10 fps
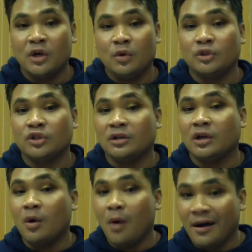which are the
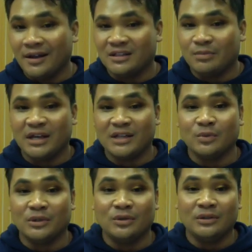quads, because
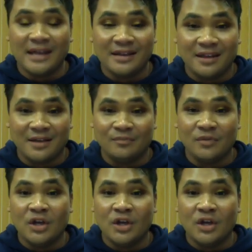when you land them,